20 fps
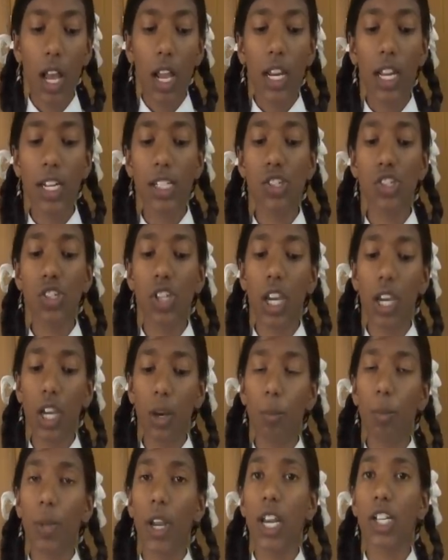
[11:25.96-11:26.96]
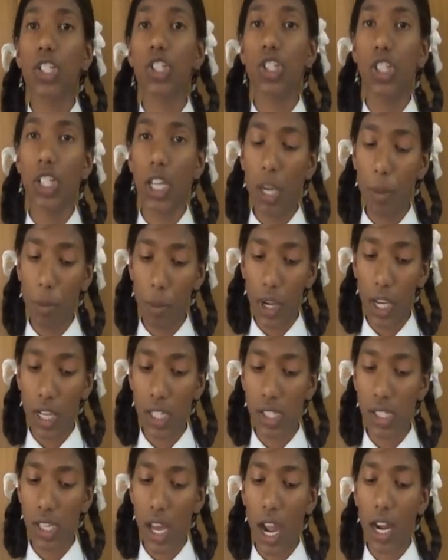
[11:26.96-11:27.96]
Let's take a pledge deep
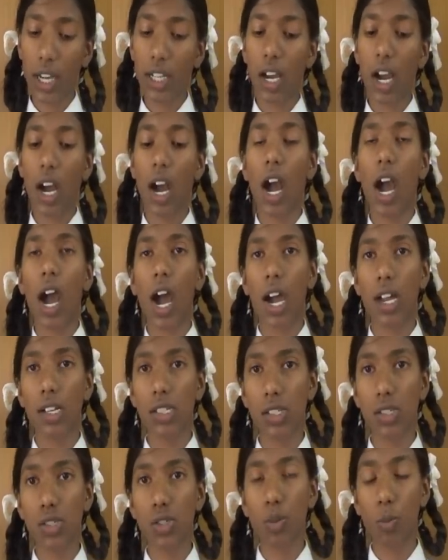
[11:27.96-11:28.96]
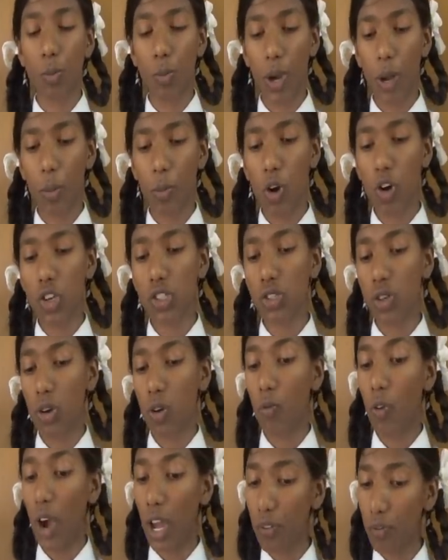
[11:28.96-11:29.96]
inside our hearts to promote
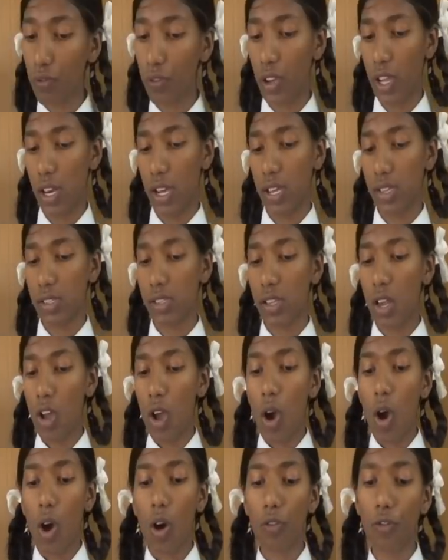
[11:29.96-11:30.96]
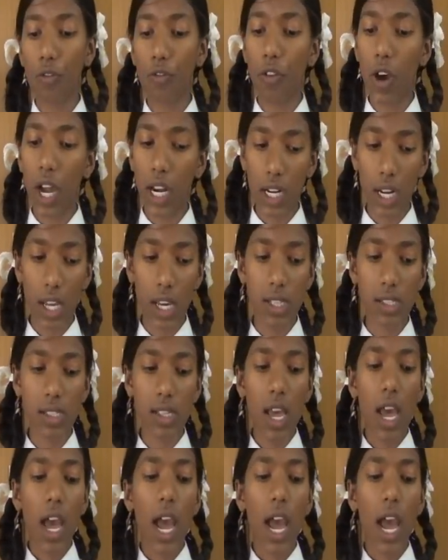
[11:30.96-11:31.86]
one feelings of oneness